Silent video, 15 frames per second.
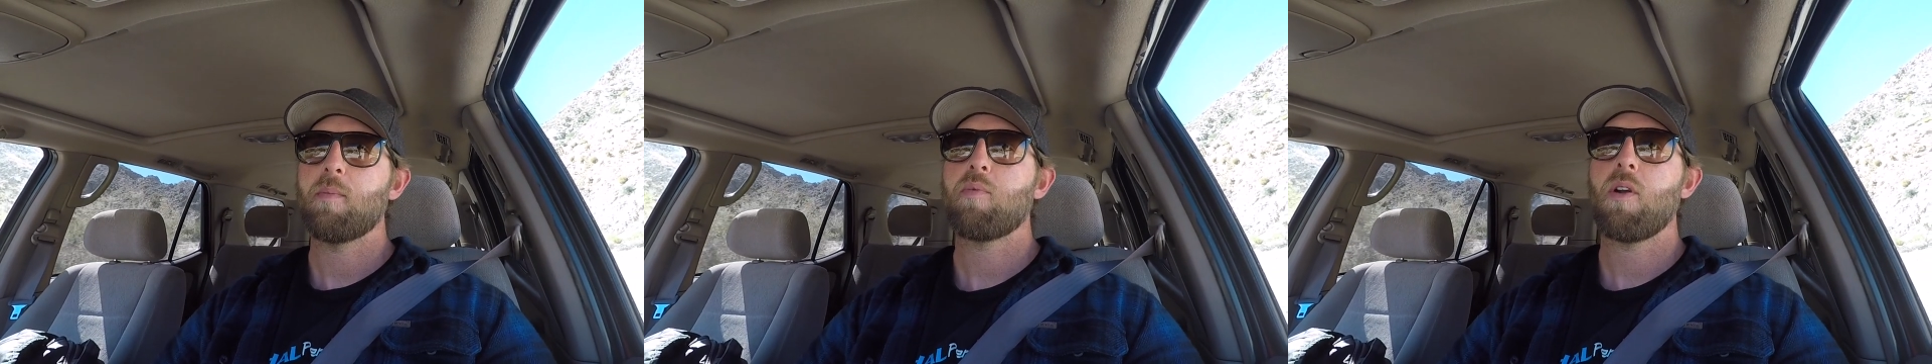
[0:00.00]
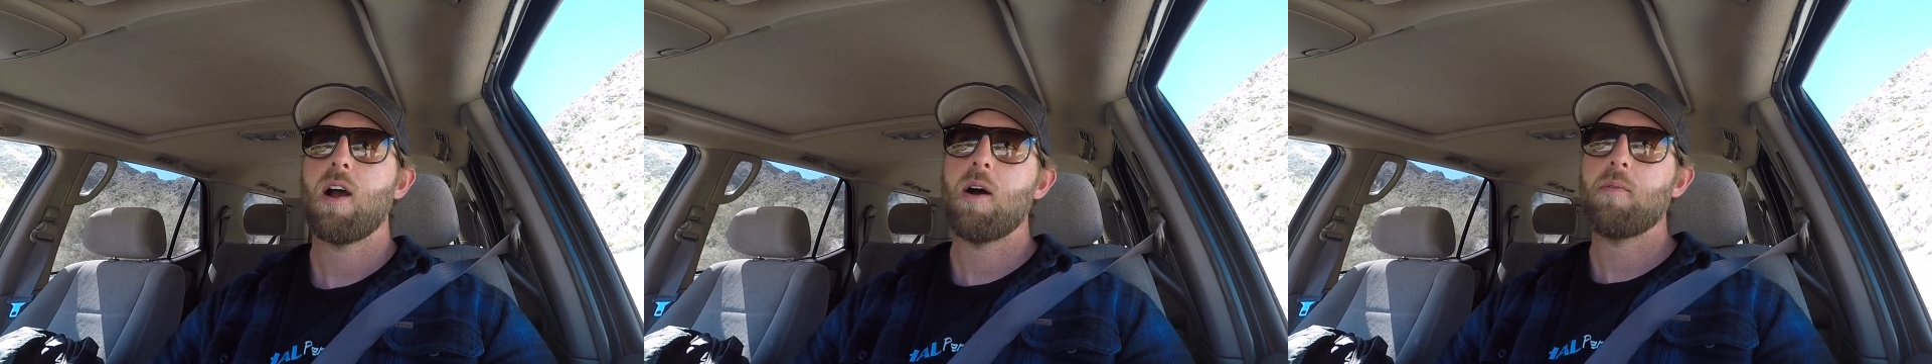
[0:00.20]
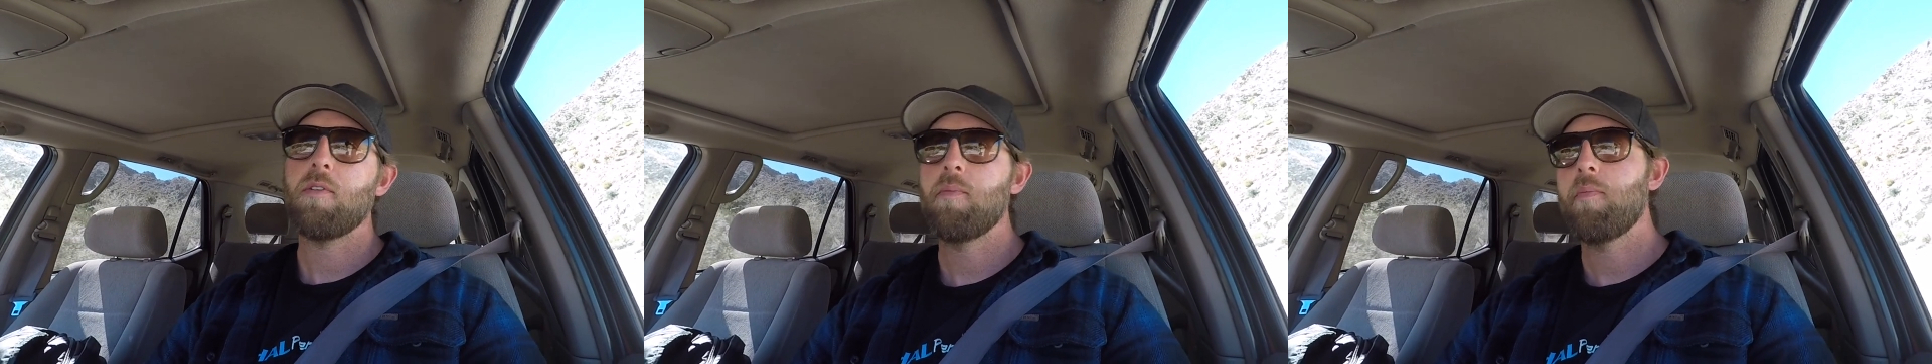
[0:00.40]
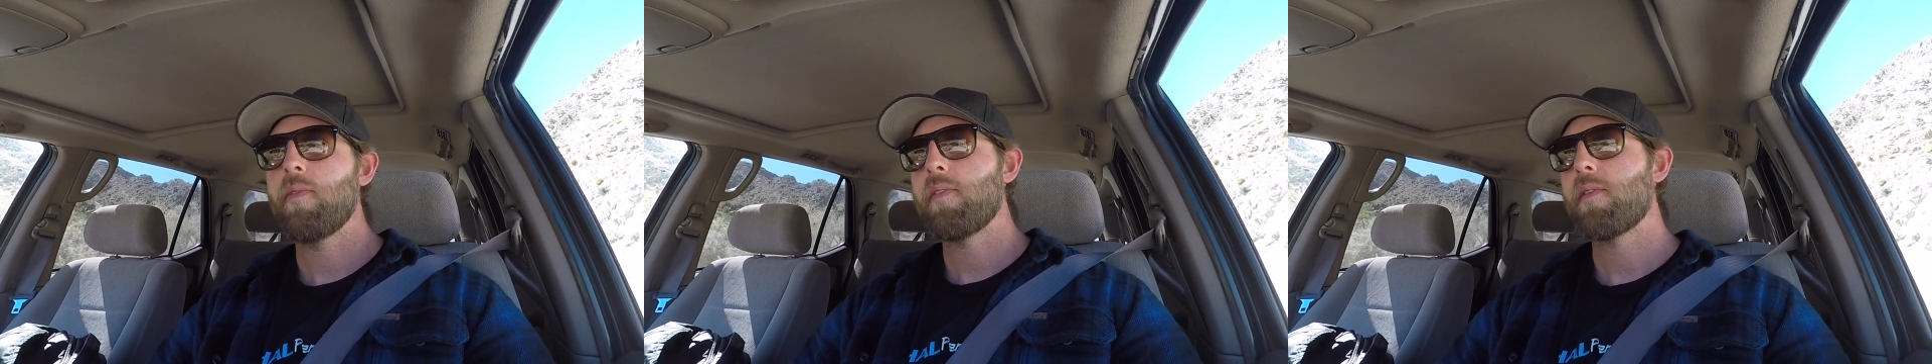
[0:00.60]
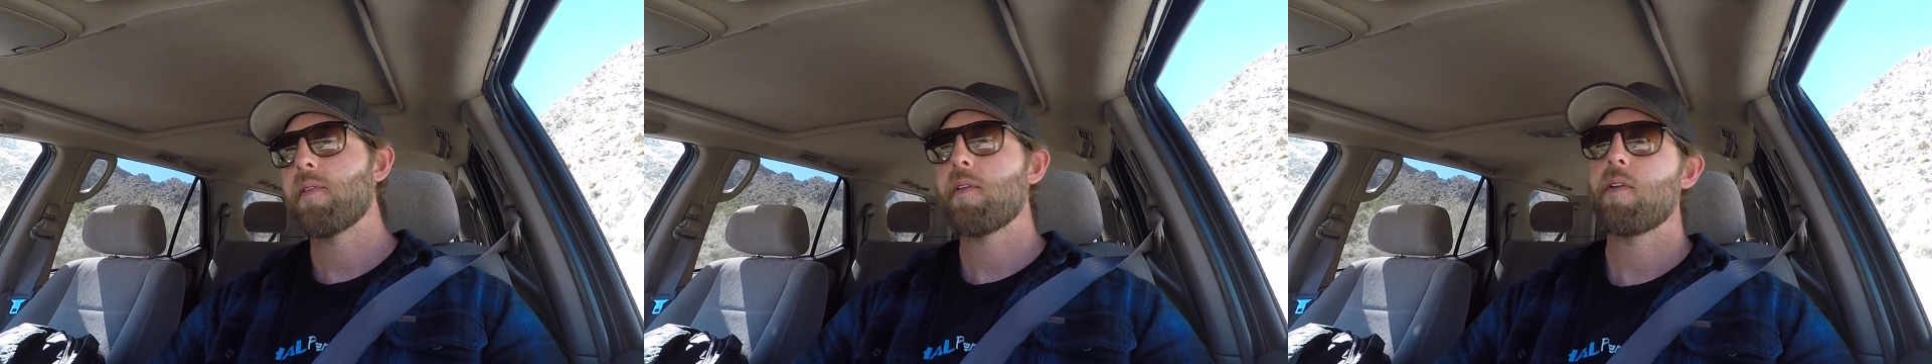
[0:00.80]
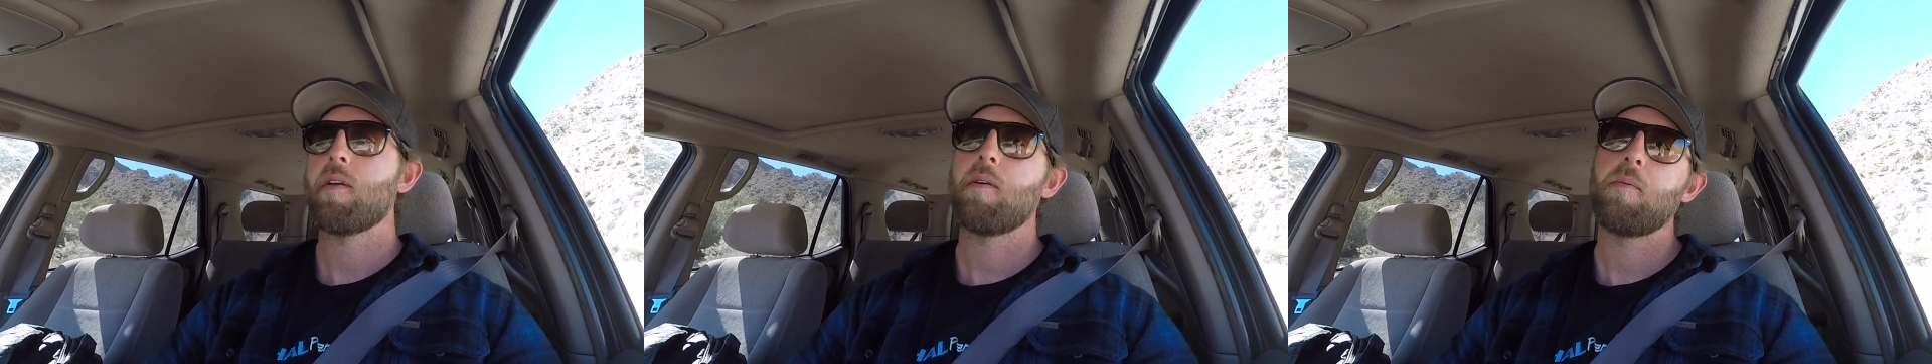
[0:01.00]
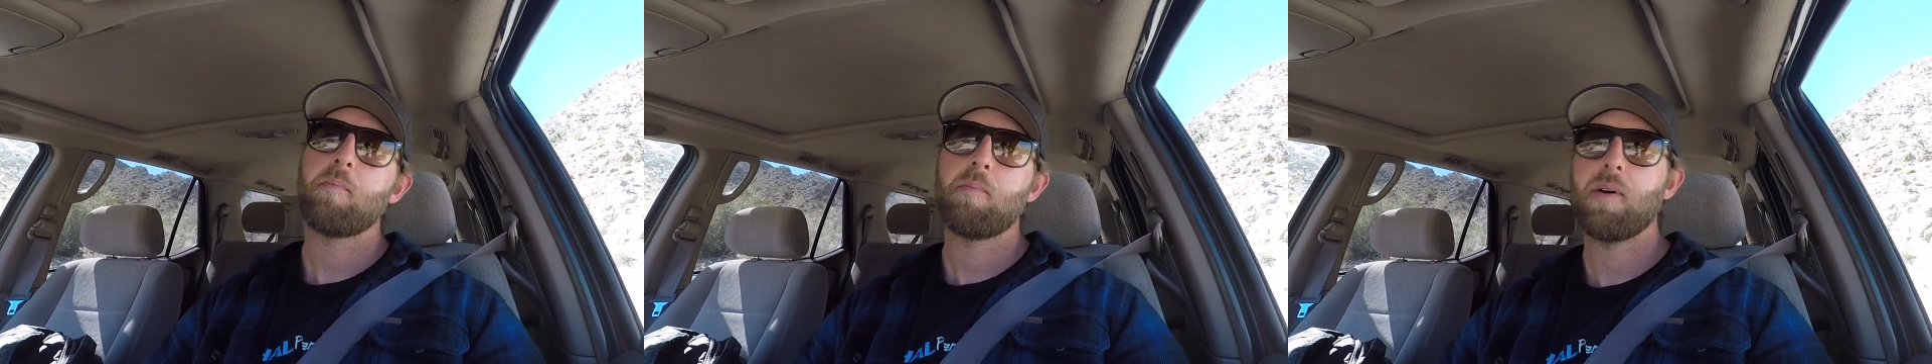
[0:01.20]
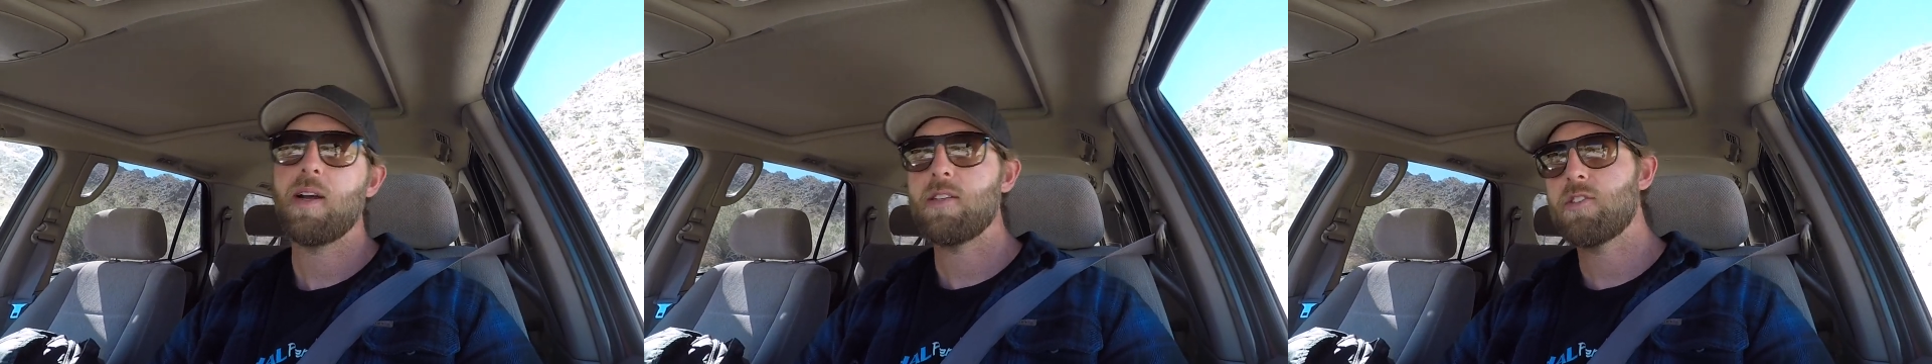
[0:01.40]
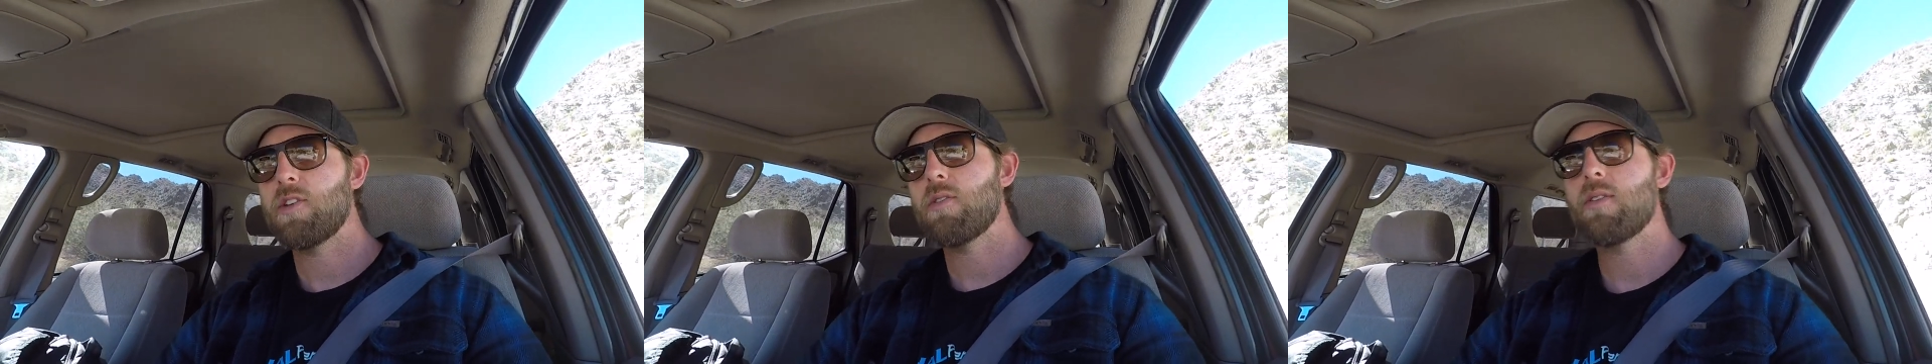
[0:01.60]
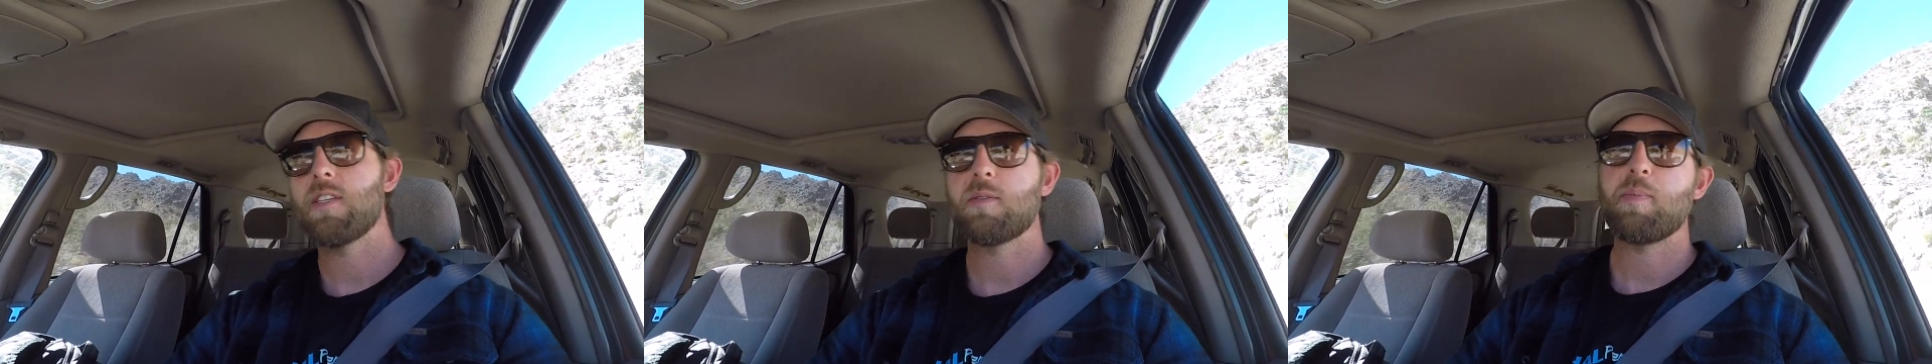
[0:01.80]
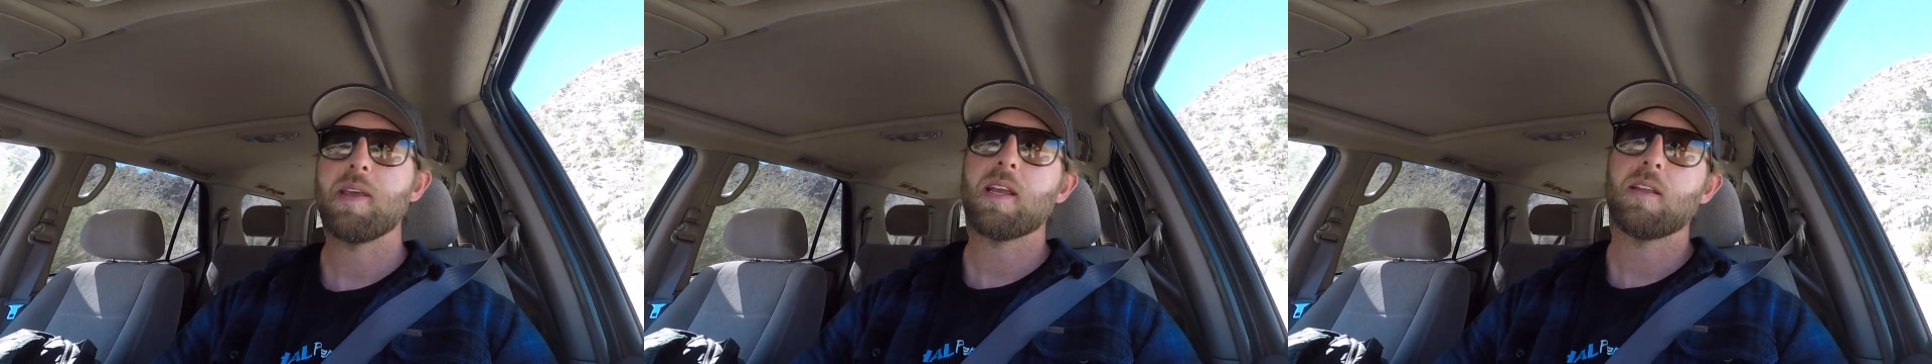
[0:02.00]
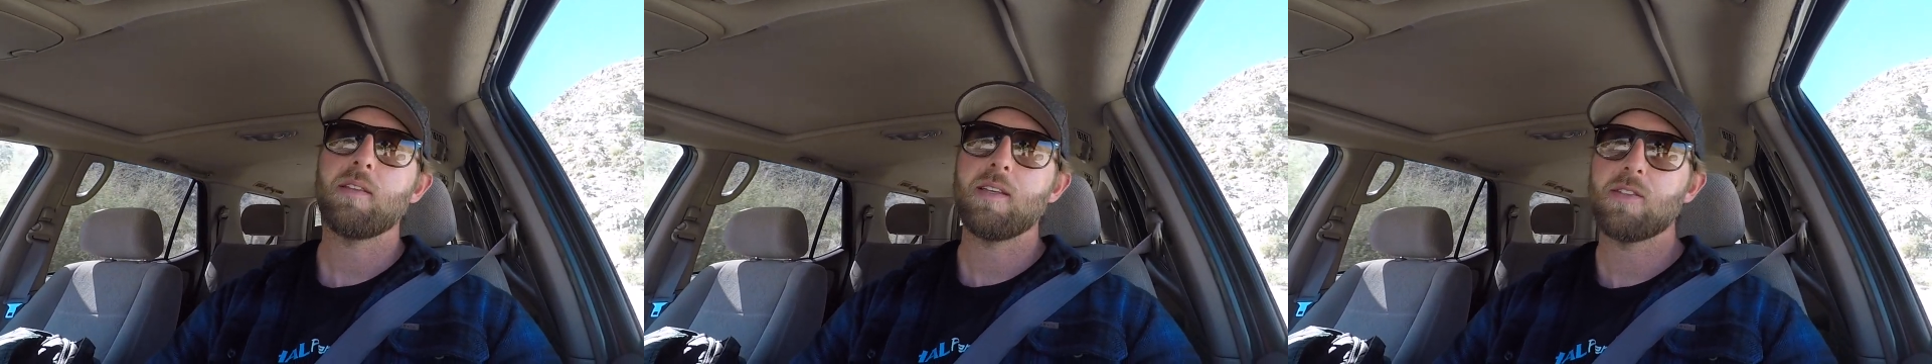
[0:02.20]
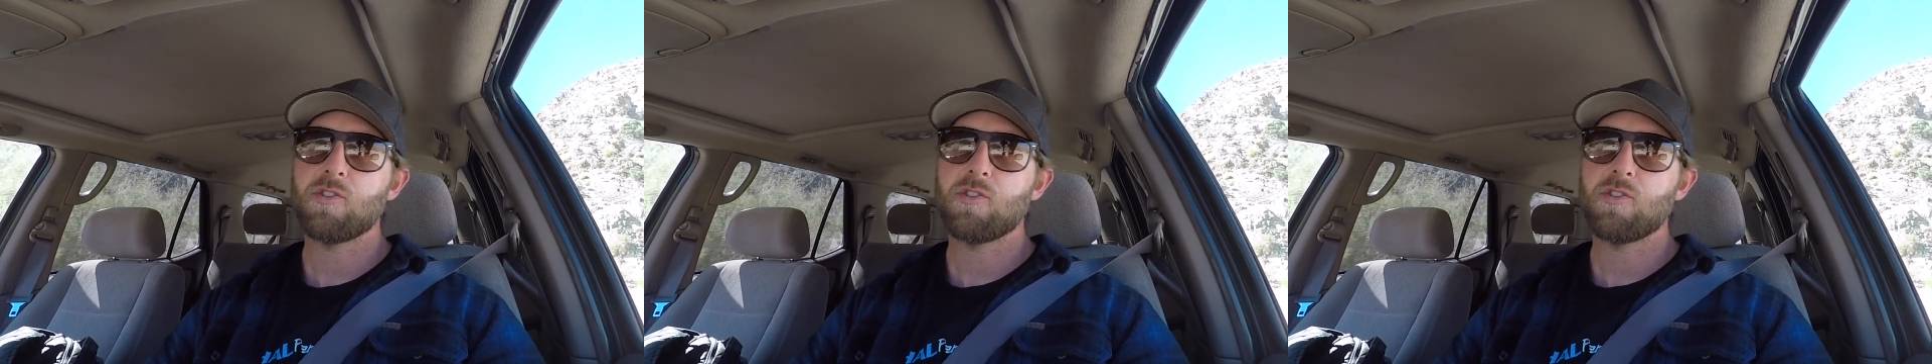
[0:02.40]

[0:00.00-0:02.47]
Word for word: a problem but generally speaking these